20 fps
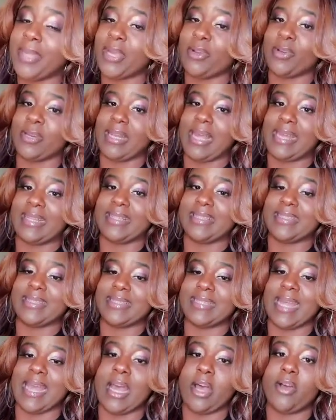not gonna lie, the
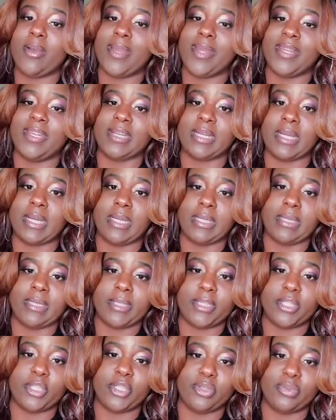style and the color of
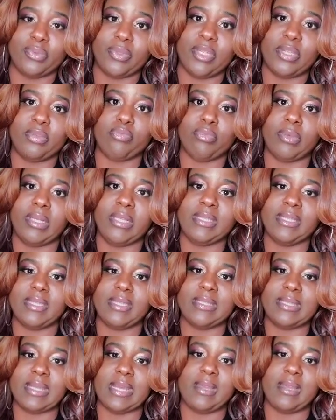this unit really
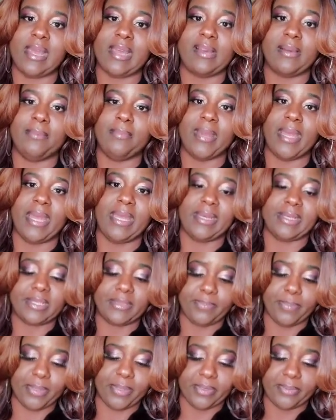does sound like a bad
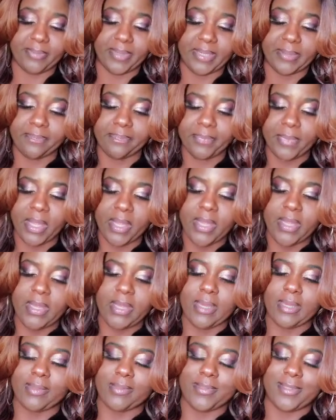experiment.
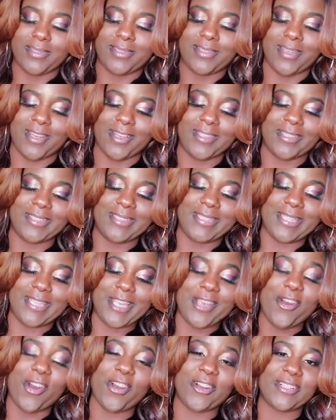It is a uh,
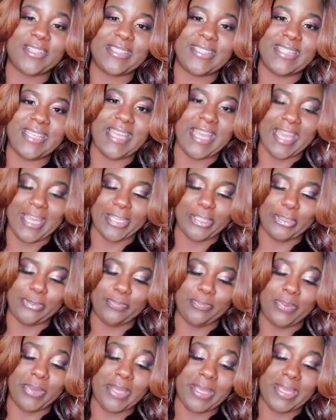T R C H
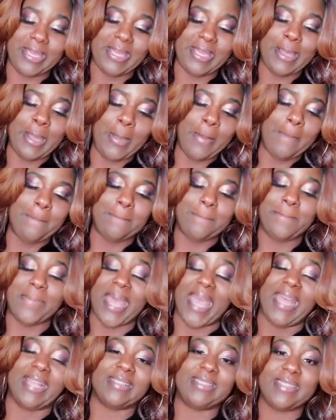B
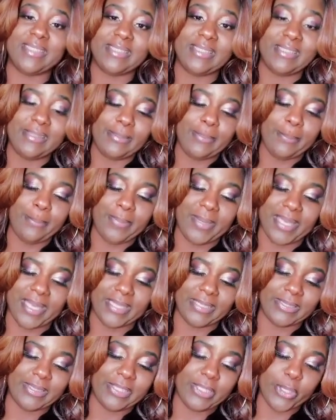Baton,
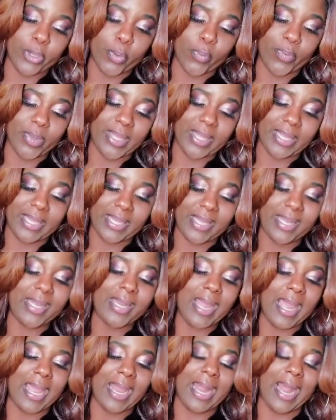B A T O
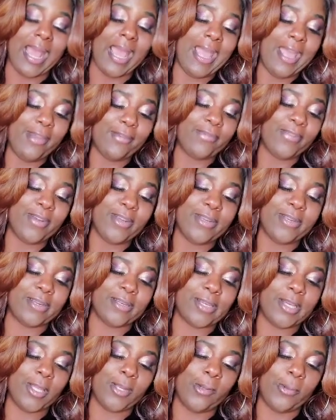N, and I have her in the
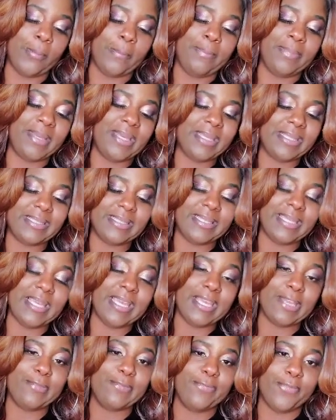color B
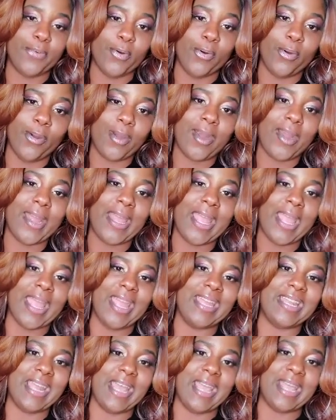T four
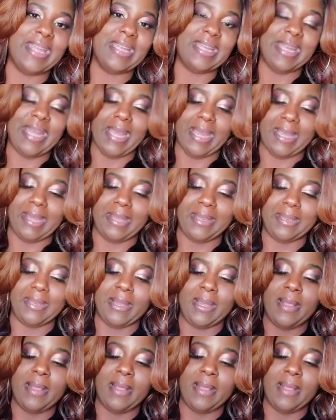eight eight nine.